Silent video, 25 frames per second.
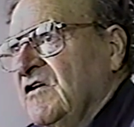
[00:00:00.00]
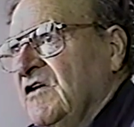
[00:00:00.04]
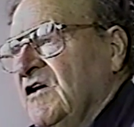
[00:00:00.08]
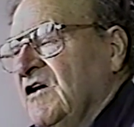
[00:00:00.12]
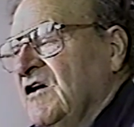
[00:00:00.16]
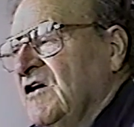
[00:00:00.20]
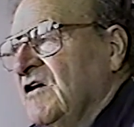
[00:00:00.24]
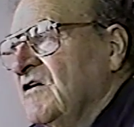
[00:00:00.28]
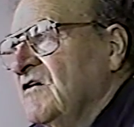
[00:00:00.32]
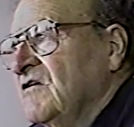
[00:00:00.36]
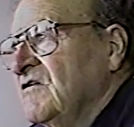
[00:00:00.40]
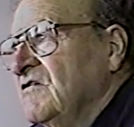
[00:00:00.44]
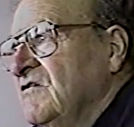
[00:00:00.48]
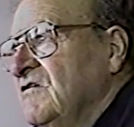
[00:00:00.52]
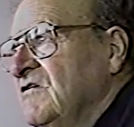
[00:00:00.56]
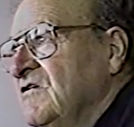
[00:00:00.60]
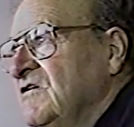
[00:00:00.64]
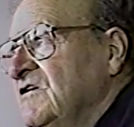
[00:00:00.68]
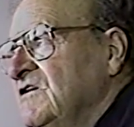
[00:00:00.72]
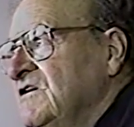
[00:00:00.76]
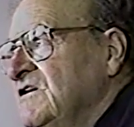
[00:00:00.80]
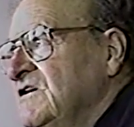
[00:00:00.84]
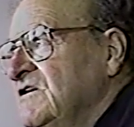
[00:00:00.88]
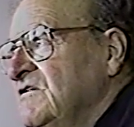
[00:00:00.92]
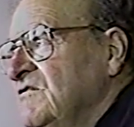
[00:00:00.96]
Yeah.
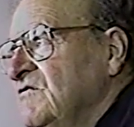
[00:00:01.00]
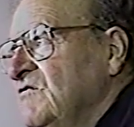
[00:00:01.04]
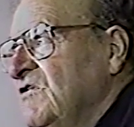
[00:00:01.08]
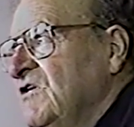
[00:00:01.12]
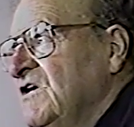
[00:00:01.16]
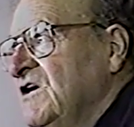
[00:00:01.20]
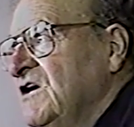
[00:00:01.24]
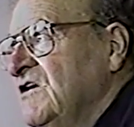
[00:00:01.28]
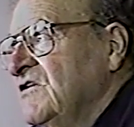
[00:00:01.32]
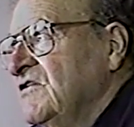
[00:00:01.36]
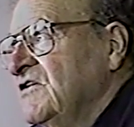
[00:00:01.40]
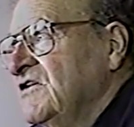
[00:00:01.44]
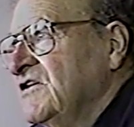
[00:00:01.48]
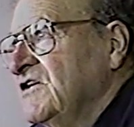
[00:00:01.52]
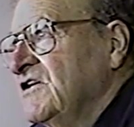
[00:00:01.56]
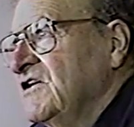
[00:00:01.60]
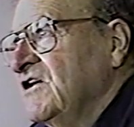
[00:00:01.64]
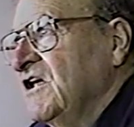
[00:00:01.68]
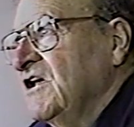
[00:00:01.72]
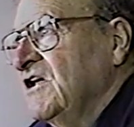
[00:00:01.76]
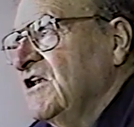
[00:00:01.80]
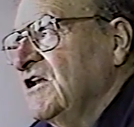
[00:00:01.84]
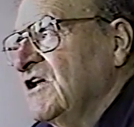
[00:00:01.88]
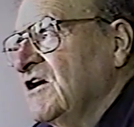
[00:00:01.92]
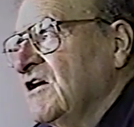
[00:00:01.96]
Well,
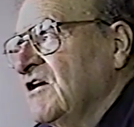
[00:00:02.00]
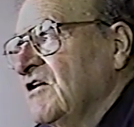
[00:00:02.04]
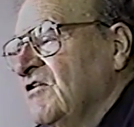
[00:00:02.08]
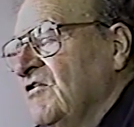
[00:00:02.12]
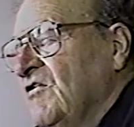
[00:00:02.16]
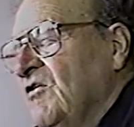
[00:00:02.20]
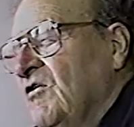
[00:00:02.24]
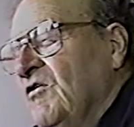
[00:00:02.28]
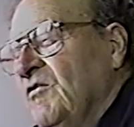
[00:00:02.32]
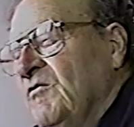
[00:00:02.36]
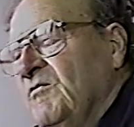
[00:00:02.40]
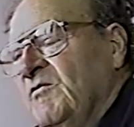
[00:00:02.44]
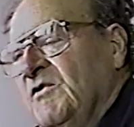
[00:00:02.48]
today they got all